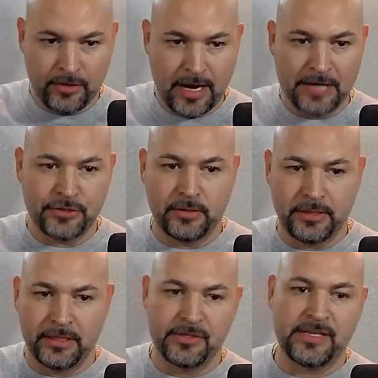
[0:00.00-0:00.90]

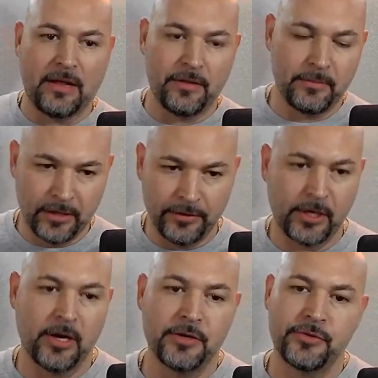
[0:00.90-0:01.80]
internationally and sell them in
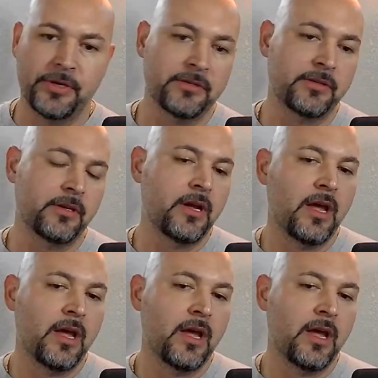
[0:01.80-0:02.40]
other countries.